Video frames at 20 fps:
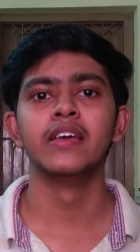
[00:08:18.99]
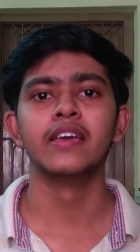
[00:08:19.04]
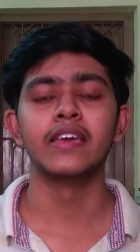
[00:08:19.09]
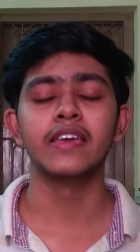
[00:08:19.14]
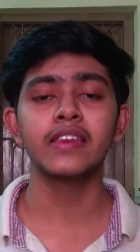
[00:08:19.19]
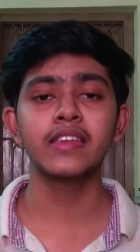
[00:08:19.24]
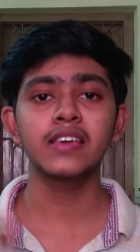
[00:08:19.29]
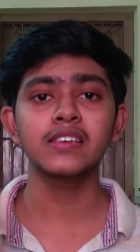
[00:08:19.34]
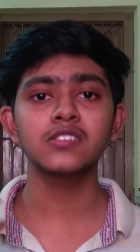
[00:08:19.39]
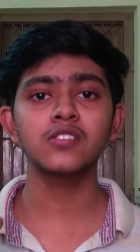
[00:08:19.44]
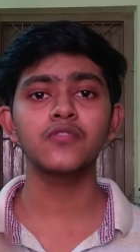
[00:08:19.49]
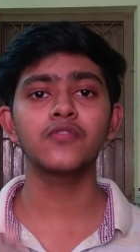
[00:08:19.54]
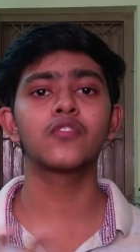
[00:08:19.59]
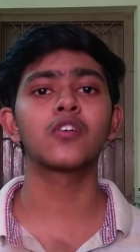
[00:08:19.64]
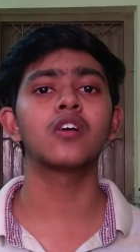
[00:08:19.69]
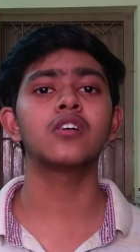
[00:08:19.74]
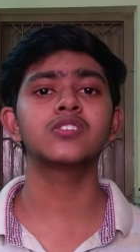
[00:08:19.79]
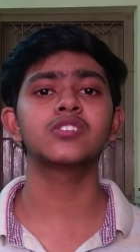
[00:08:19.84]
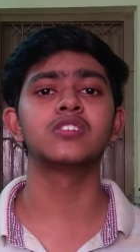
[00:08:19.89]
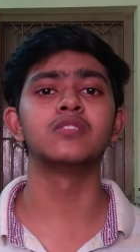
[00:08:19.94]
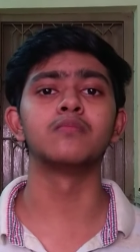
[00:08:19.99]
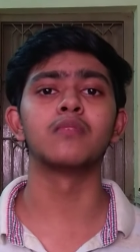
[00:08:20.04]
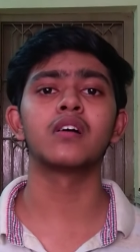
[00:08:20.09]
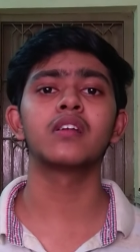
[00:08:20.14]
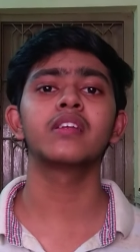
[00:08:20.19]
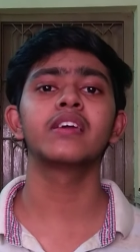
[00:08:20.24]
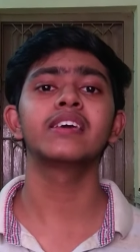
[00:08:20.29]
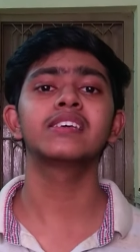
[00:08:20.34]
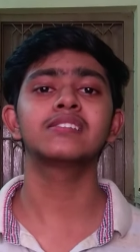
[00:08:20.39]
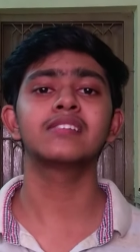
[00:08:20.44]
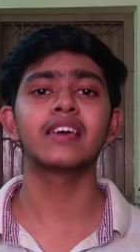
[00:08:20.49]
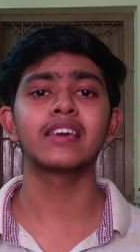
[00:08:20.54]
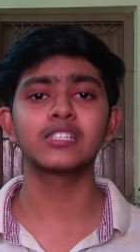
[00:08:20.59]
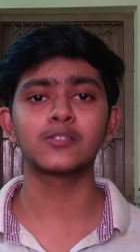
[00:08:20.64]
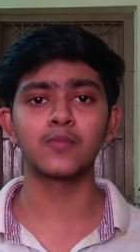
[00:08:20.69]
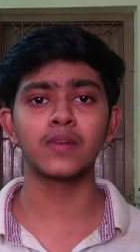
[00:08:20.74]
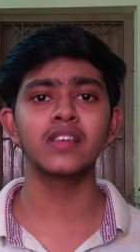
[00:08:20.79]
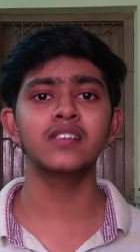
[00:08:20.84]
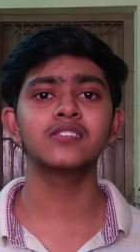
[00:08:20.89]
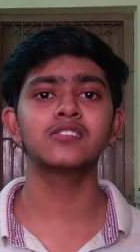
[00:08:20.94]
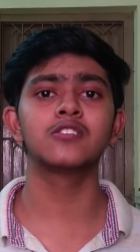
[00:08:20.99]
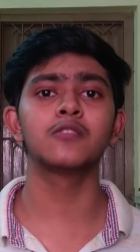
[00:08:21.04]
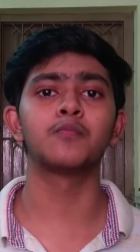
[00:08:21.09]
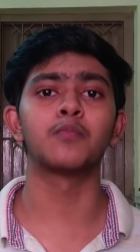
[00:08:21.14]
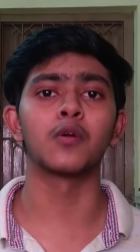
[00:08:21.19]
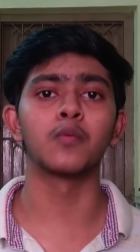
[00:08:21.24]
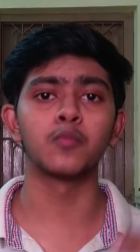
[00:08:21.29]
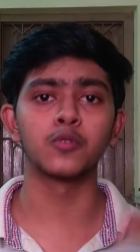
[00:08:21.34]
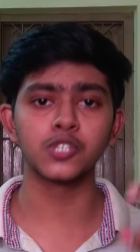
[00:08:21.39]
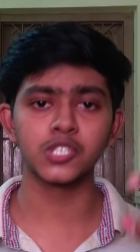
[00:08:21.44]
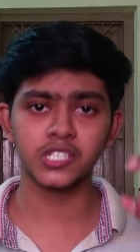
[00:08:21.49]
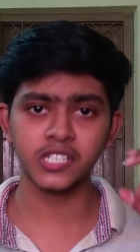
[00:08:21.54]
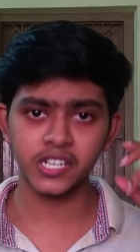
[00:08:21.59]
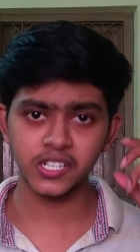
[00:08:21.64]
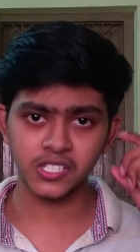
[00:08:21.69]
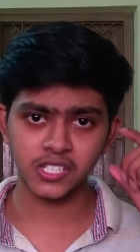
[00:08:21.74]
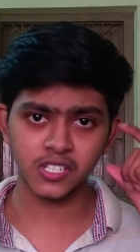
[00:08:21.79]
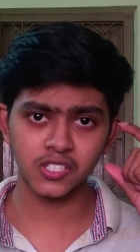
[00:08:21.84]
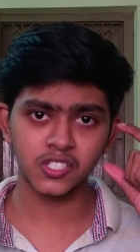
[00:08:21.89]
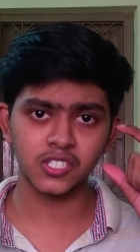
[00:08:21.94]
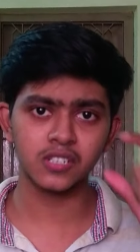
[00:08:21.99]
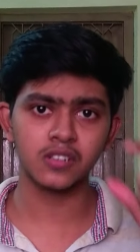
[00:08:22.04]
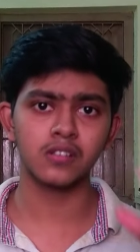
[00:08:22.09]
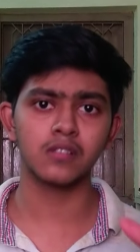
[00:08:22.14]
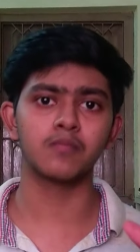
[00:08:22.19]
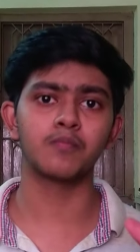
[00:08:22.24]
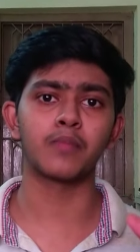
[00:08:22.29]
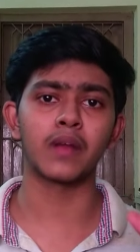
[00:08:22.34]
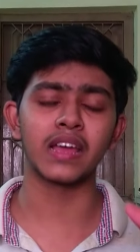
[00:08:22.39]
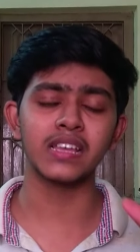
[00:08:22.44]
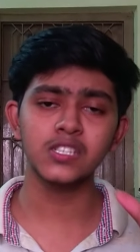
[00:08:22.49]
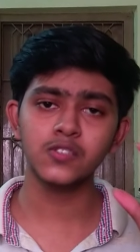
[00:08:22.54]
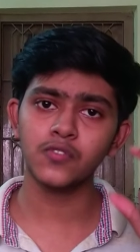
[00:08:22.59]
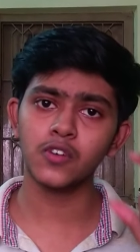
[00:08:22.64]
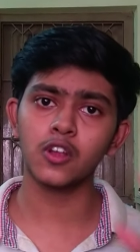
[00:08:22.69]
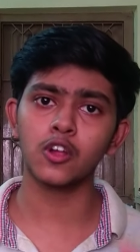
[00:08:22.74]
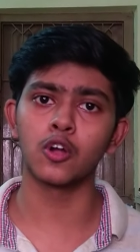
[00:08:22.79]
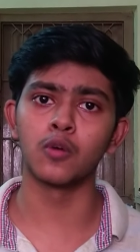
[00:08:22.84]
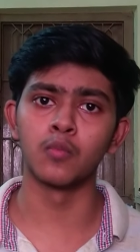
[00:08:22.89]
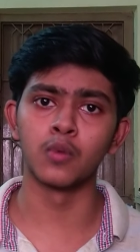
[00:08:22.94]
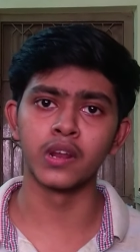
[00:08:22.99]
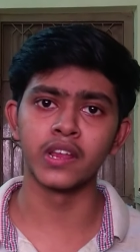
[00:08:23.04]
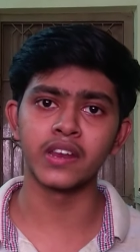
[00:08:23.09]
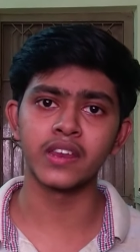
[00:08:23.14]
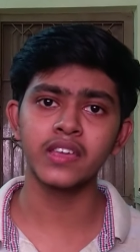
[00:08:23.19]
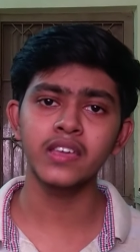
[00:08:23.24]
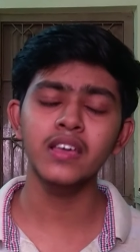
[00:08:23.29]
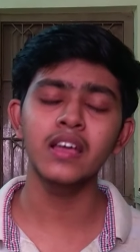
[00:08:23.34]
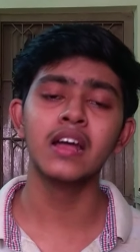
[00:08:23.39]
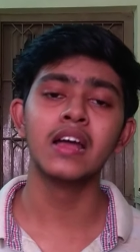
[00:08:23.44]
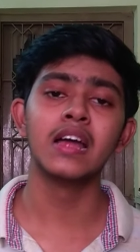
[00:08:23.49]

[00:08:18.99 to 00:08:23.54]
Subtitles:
In case of cross demand, it explains the proportionate change in price for a commodity